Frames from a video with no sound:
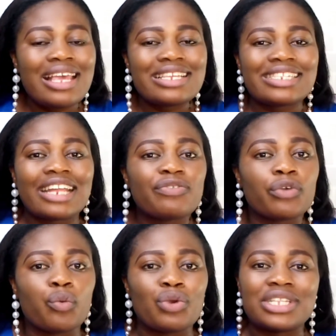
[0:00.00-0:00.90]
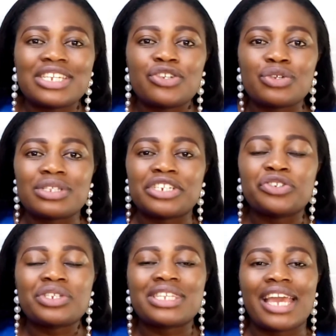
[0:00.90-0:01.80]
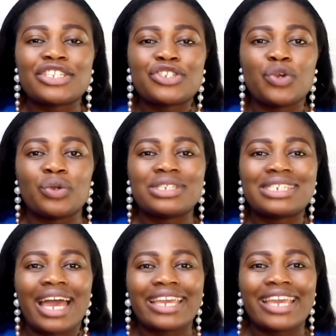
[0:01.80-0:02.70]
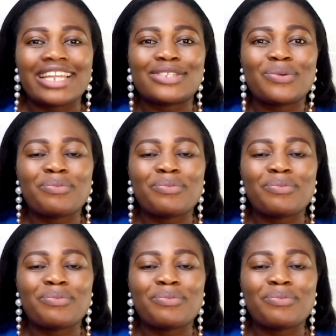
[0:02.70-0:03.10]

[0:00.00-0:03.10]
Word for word: start from within your state just get your target